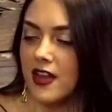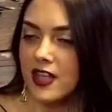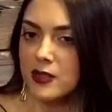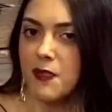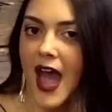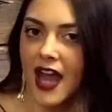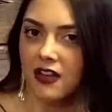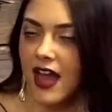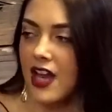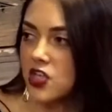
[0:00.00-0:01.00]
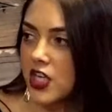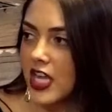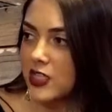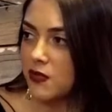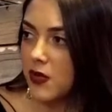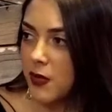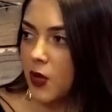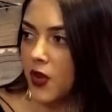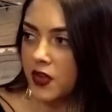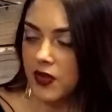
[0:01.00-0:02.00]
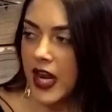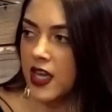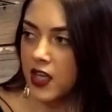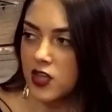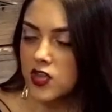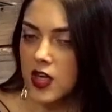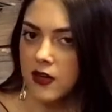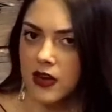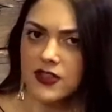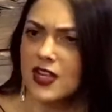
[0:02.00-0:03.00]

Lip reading: this backlash against people on the right and conservatives,